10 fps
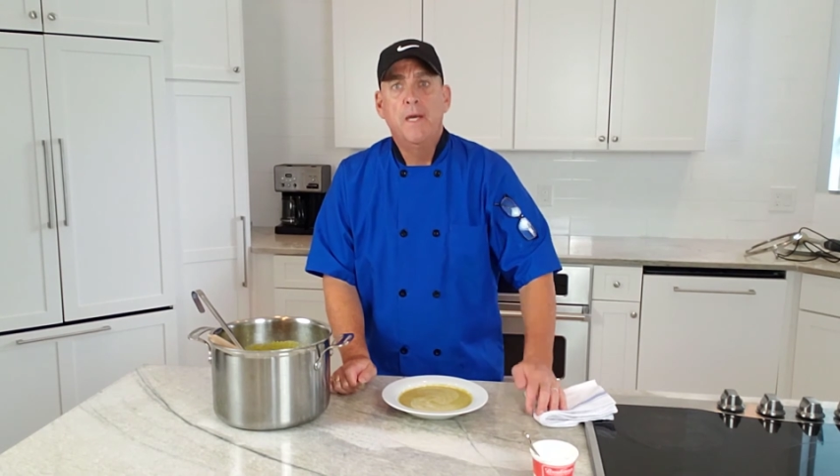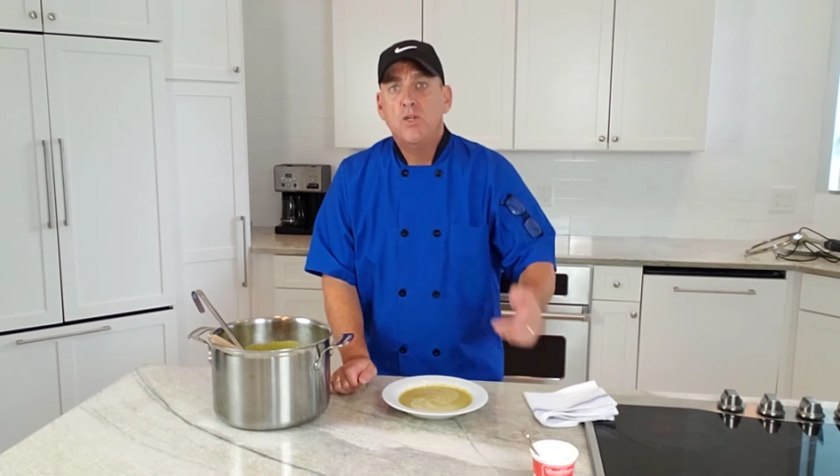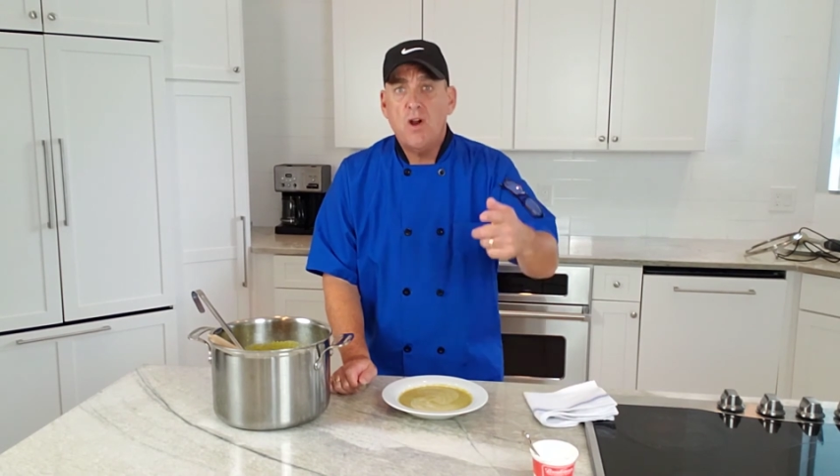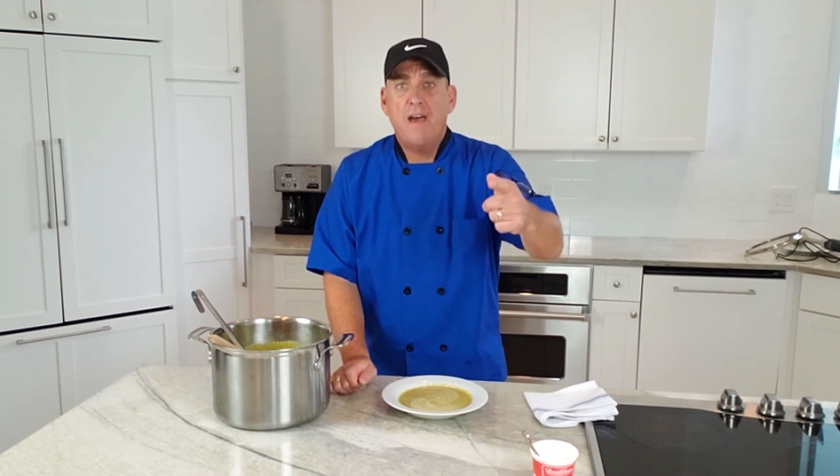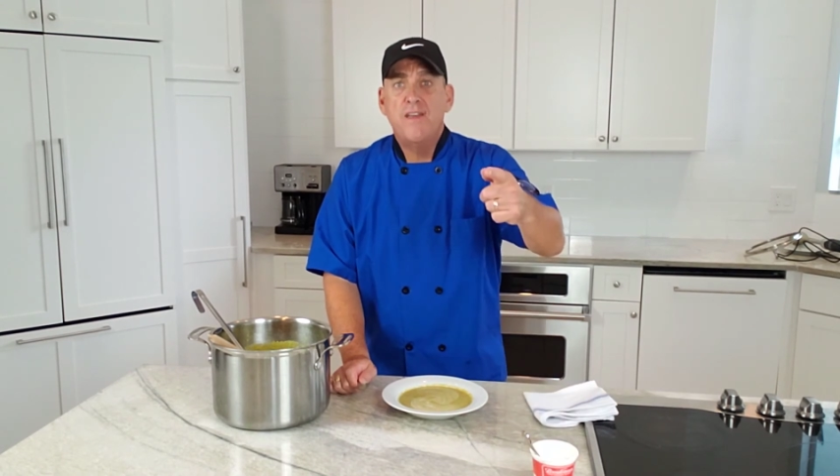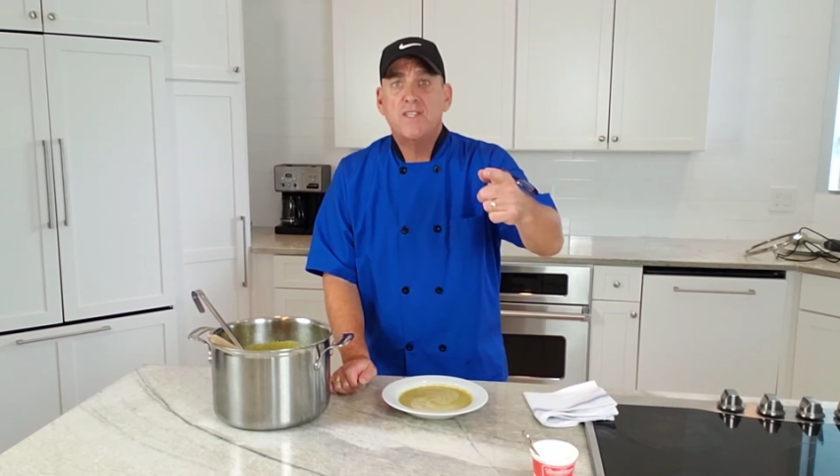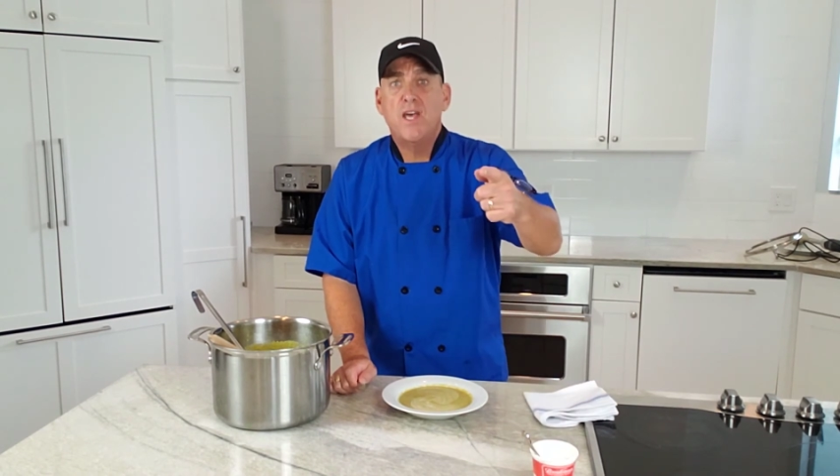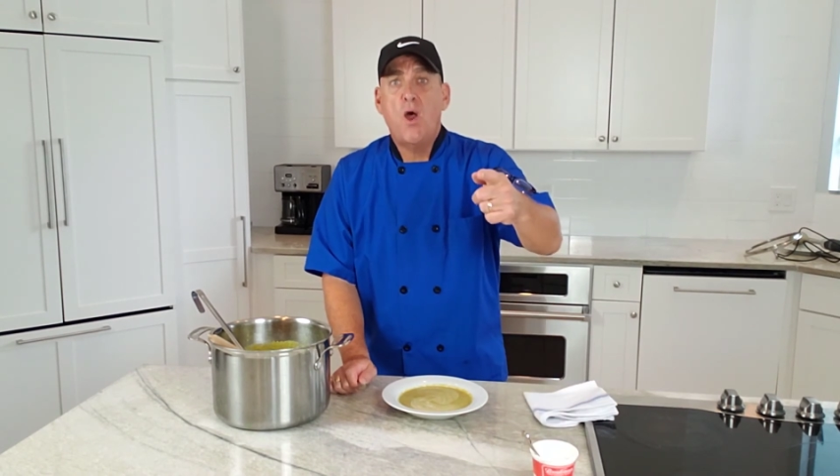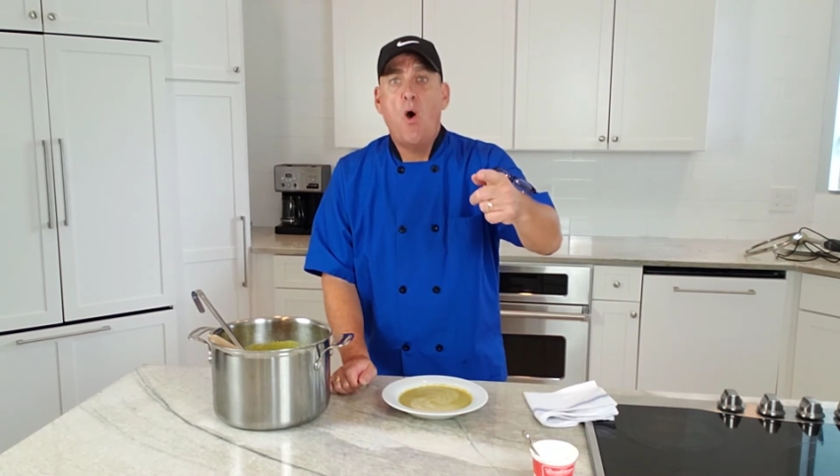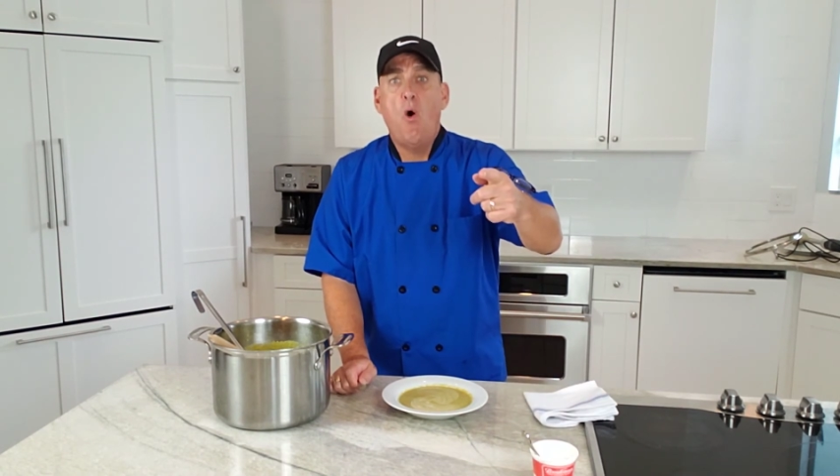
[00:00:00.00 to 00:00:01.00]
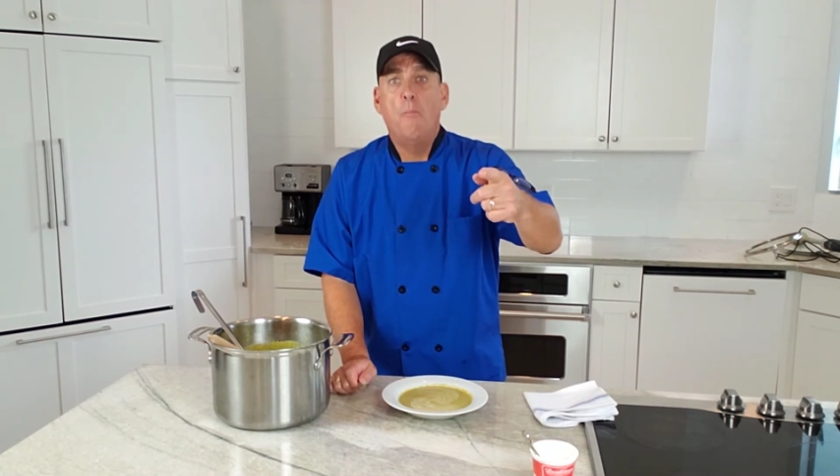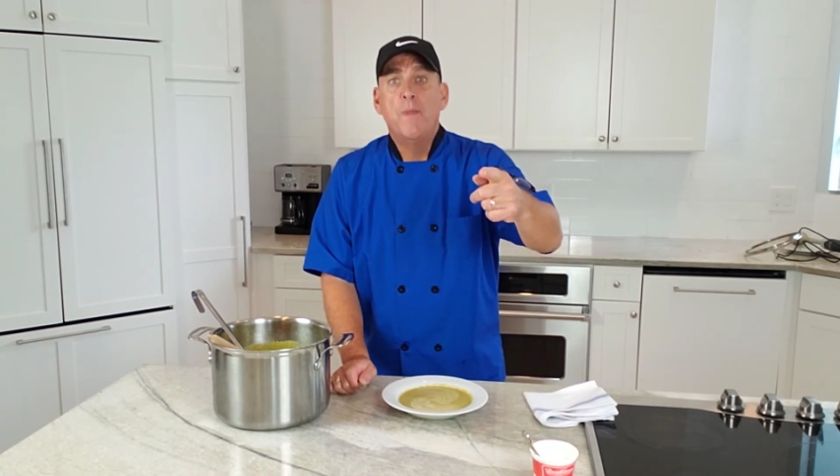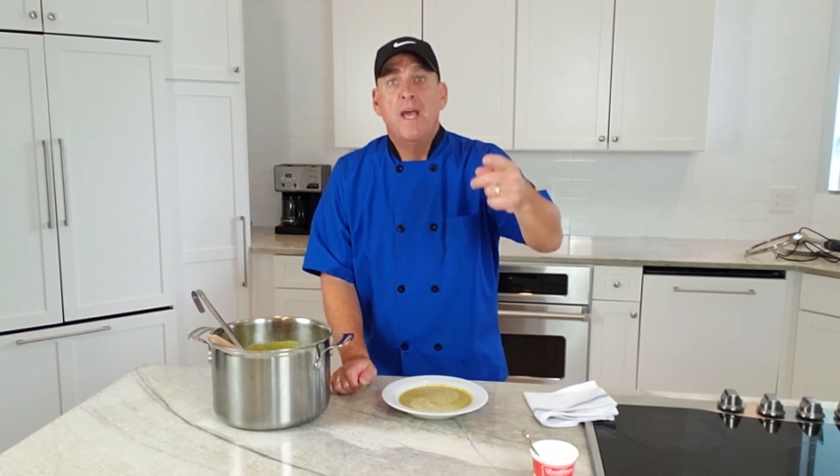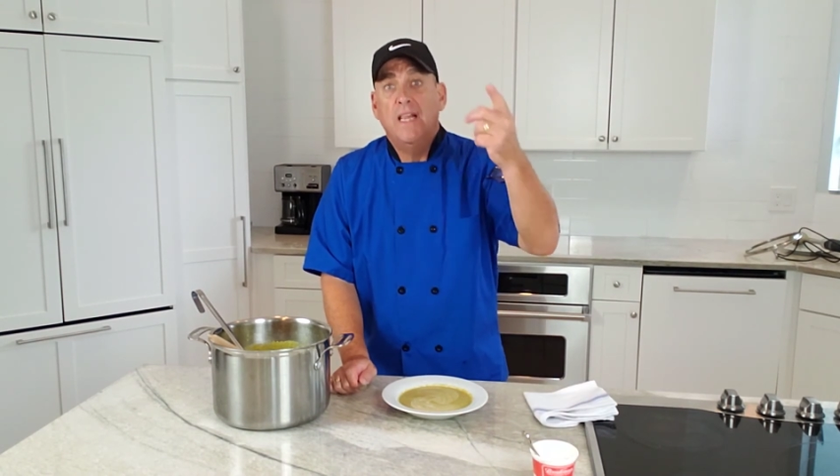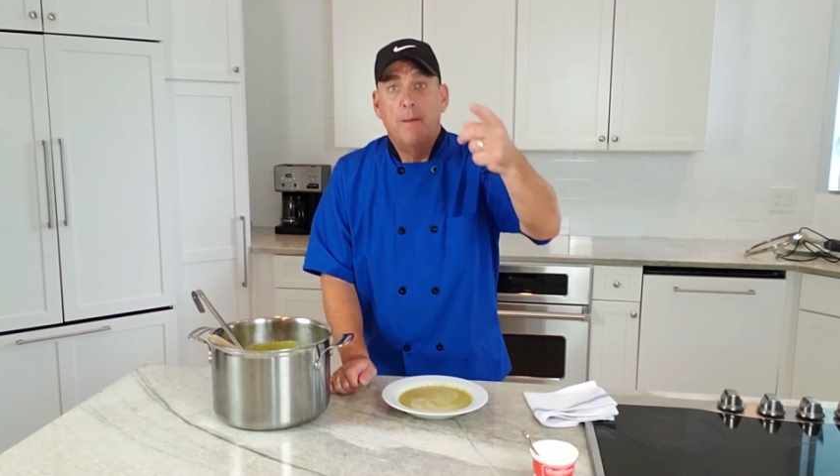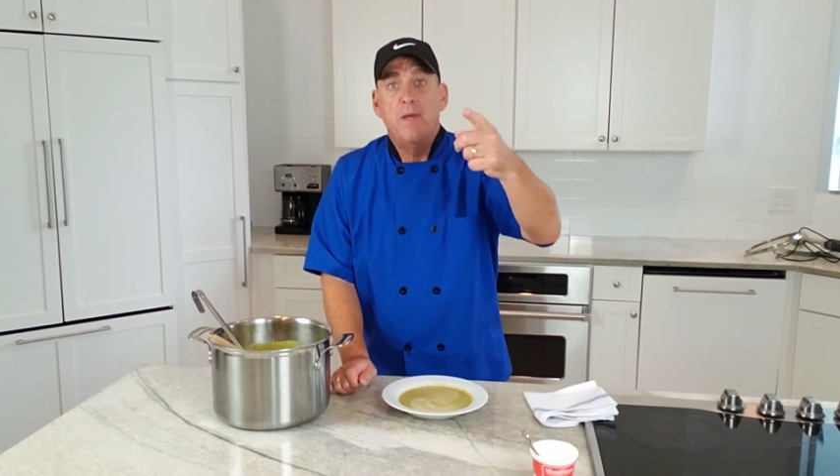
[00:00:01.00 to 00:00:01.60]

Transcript: Try this at home and let